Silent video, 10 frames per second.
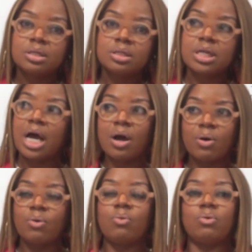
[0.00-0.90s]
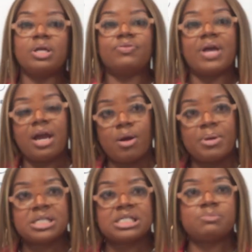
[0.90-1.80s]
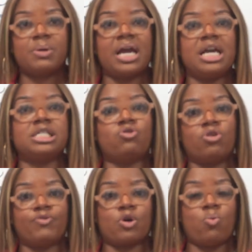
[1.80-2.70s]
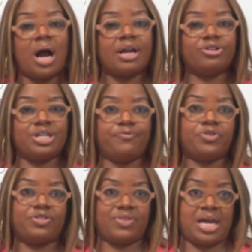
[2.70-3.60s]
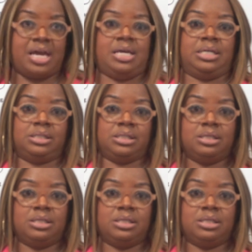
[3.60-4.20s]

No, their business plan is going to require different things.